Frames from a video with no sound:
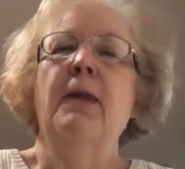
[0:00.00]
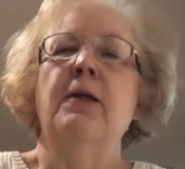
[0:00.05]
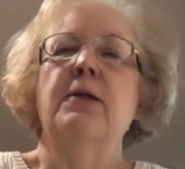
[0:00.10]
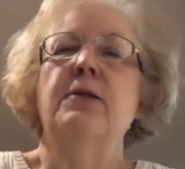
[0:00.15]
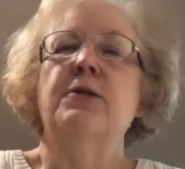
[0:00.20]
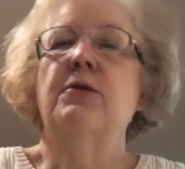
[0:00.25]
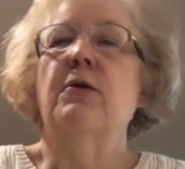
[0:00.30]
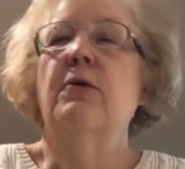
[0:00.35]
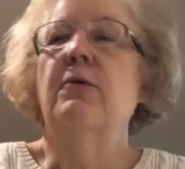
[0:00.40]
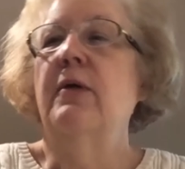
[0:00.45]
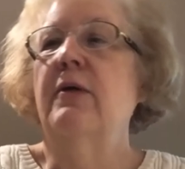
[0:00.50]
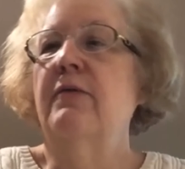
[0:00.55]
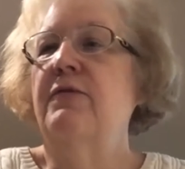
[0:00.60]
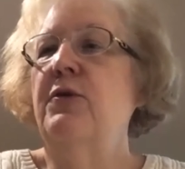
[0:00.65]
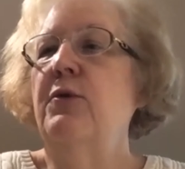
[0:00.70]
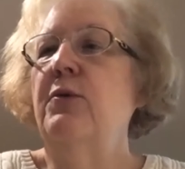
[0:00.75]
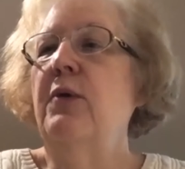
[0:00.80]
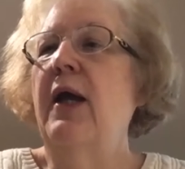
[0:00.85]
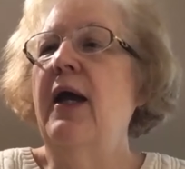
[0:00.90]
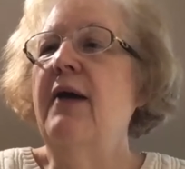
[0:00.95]
So if
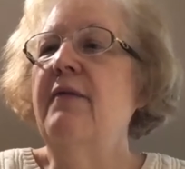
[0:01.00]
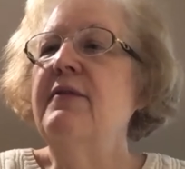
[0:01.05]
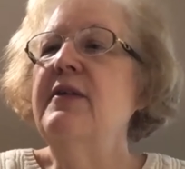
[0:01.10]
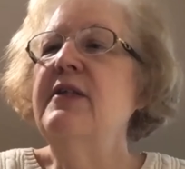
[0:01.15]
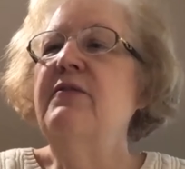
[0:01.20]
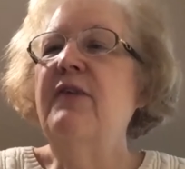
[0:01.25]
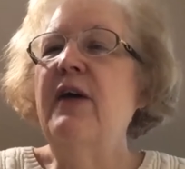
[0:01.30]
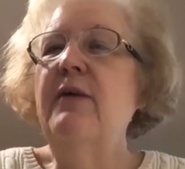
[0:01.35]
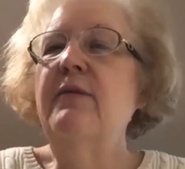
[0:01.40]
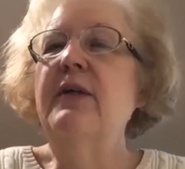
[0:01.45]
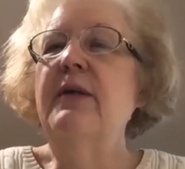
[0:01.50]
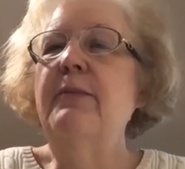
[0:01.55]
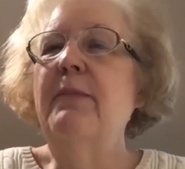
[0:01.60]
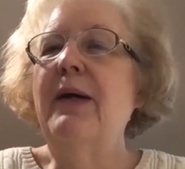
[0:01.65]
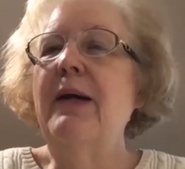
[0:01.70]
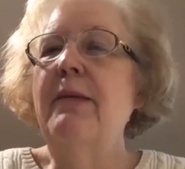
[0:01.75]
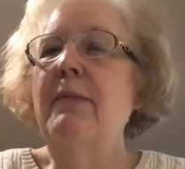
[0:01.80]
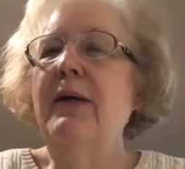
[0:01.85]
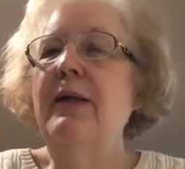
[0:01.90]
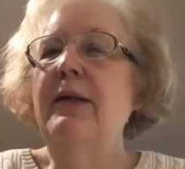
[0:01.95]
you haven't found it
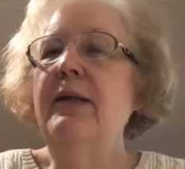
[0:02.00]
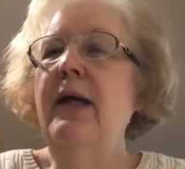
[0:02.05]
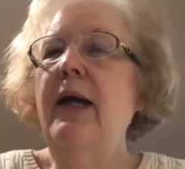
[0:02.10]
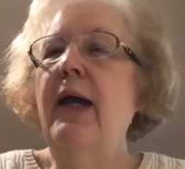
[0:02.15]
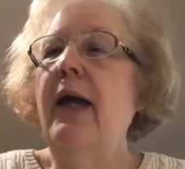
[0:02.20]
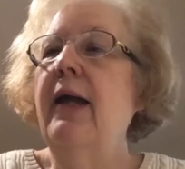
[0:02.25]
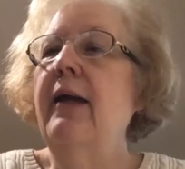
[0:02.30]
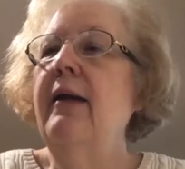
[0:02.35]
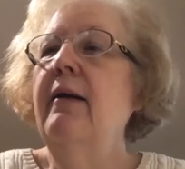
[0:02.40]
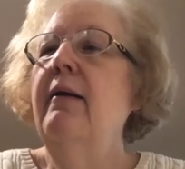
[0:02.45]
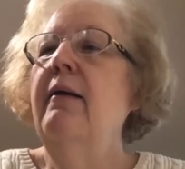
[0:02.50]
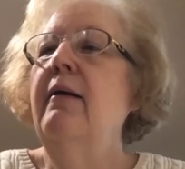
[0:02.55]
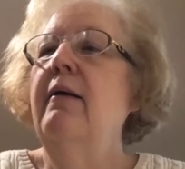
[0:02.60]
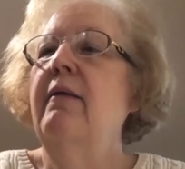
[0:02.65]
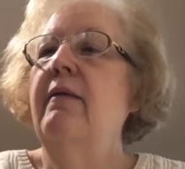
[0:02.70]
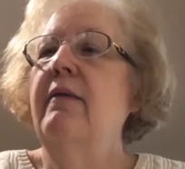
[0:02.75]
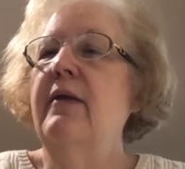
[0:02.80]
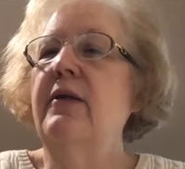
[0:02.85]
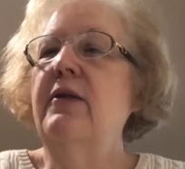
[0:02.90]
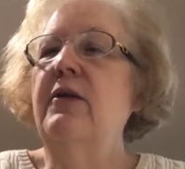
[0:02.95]
by Monday,
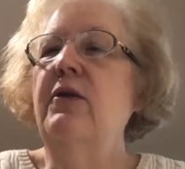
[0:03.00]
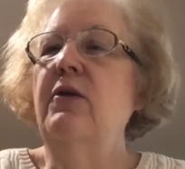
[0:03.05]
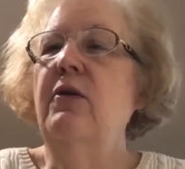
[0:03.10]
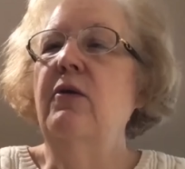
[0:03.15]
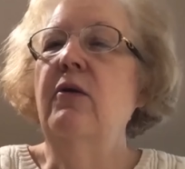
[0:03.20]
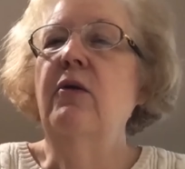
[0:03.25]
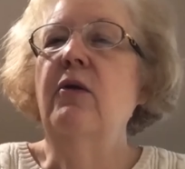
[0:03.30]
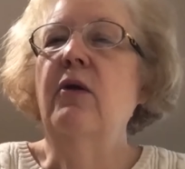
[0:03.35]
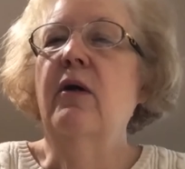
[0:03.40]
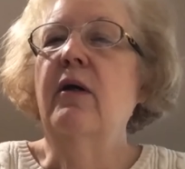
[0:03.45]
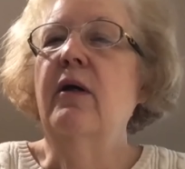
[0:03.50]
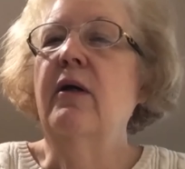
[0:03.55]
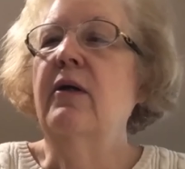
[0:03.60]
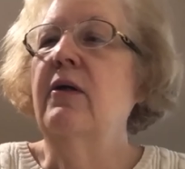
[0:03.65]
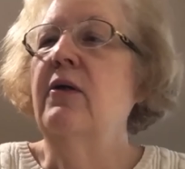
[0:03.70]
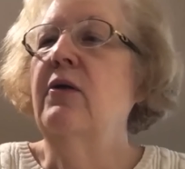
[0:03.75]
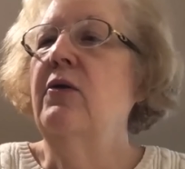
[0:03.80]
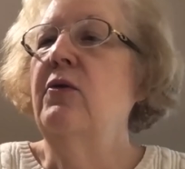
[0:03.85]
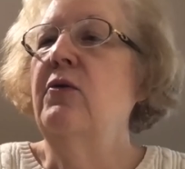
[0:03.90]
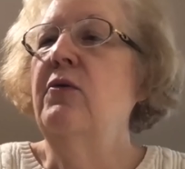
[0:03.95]
then
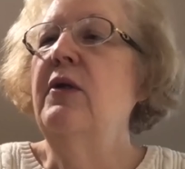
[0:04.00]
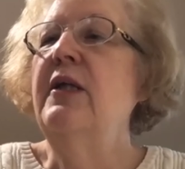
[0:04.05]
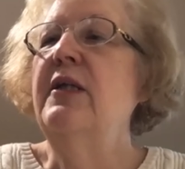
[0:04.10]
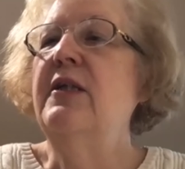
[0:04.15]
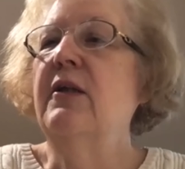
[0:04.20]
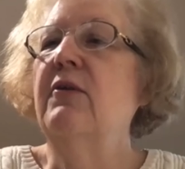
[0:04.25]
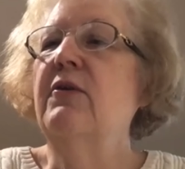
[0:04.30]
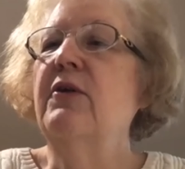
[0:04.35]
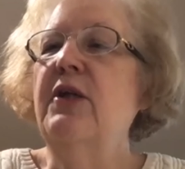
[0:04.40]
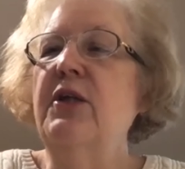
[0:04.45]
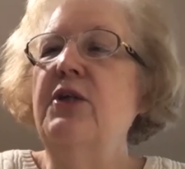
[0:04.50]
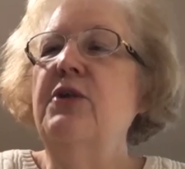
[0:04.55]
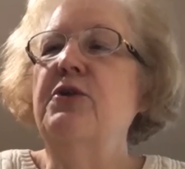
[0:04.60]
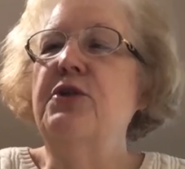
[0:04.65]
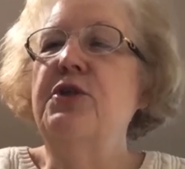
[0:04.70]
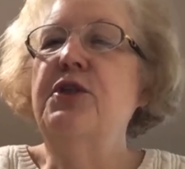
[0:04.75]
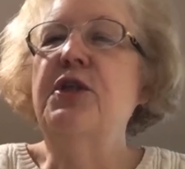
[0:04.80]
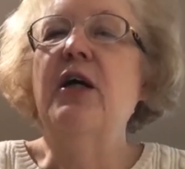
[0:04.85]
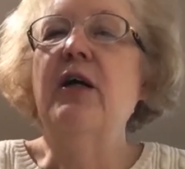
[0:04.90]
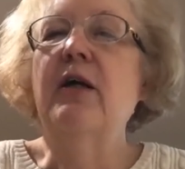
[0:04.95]
you need to look in your
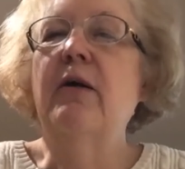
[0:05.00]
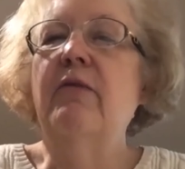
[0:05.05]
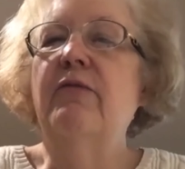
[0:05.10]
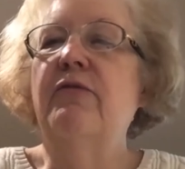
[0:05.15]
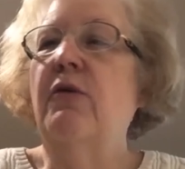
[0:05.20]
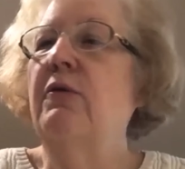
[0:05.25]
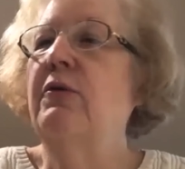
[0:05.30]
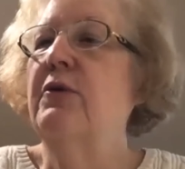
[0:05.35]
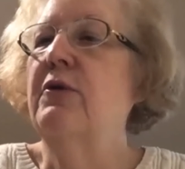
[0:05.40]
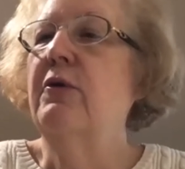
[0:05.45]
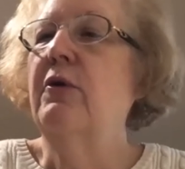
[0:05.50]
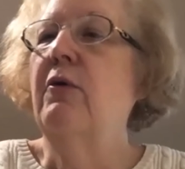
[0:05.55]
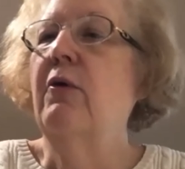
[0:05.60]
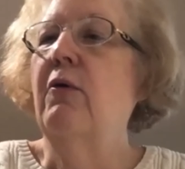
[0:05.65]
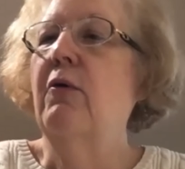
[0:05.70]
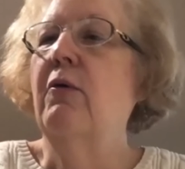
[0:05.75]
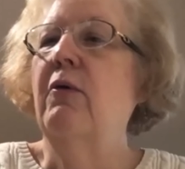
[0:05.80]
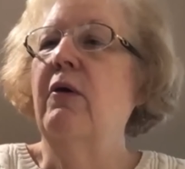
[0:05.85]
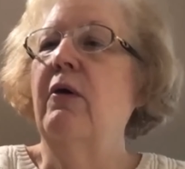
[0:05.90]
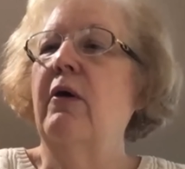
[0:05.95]
junk folder
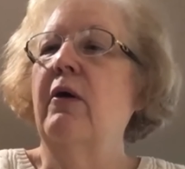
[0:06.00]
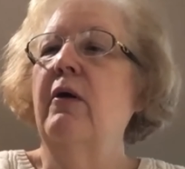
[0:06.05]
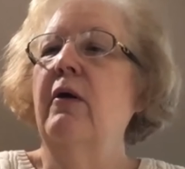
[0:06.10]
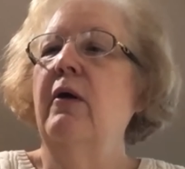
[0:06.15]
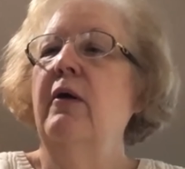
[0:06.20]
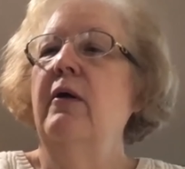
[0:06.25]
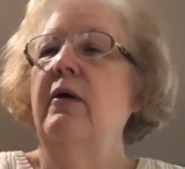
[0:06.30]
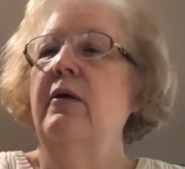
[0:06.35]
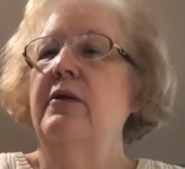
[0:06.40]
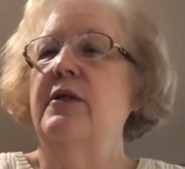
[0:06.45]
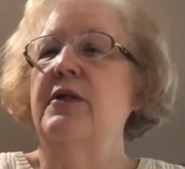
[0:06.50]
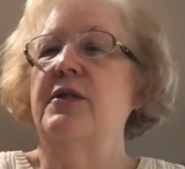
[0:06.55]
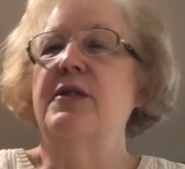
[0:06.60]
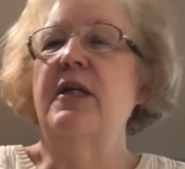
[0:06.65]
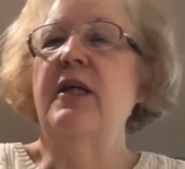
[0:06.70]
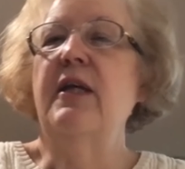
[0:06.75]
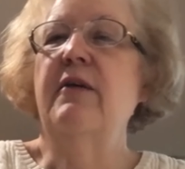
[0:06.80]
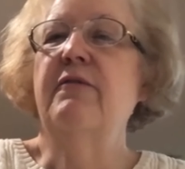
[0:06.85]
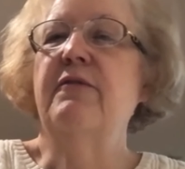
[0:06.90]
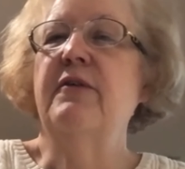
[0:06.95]
or to
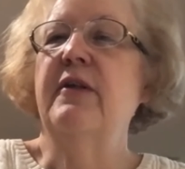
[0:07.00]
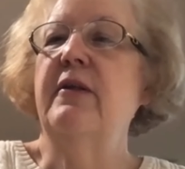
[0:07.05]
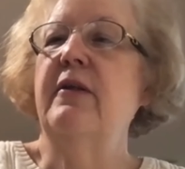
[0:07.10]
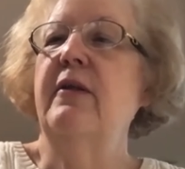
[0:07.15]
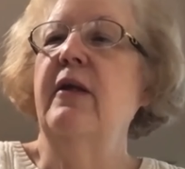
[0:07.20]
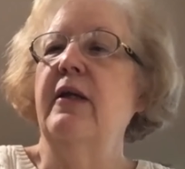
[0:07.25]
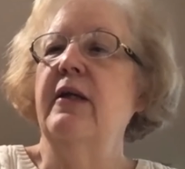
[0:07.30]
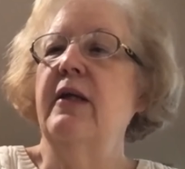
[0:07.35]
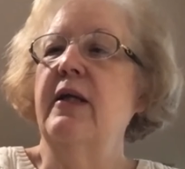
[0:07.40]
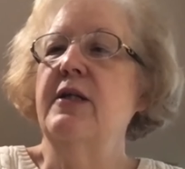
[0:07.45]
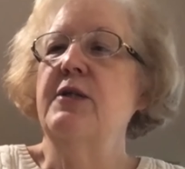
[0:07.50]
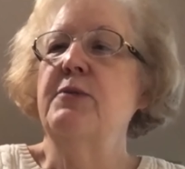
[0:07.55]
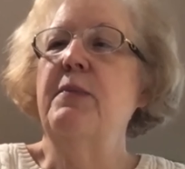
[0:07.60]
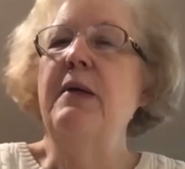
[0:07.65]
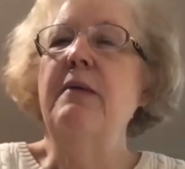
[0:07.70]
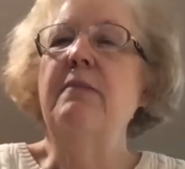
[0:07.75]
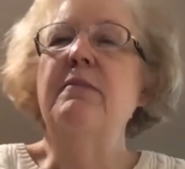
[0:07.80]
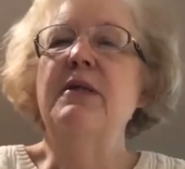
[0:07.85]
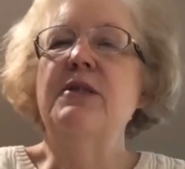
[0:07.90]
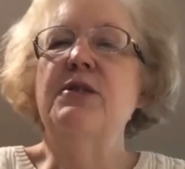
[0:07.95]
see if it has
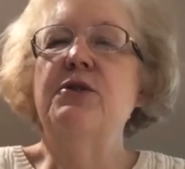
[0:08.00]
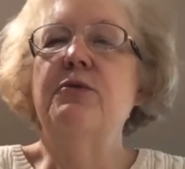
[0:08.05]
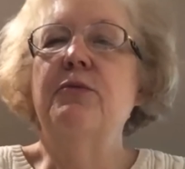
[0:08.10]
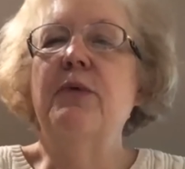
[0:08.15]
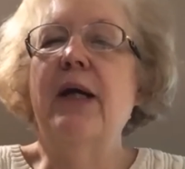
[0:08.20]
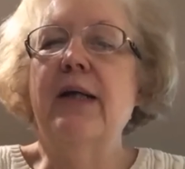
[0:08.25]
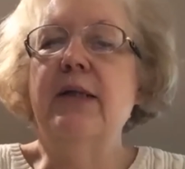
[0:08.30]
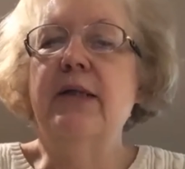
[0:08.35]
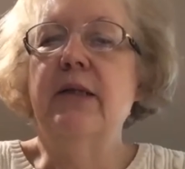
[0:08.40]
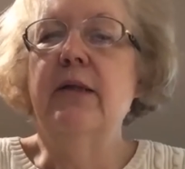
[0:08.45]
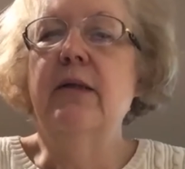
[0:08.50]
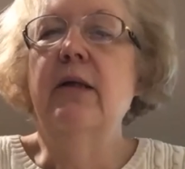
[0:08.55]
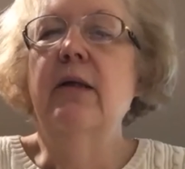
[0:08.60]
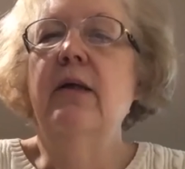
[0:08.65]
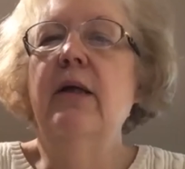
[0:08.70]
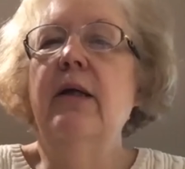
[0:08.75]
been misdirected.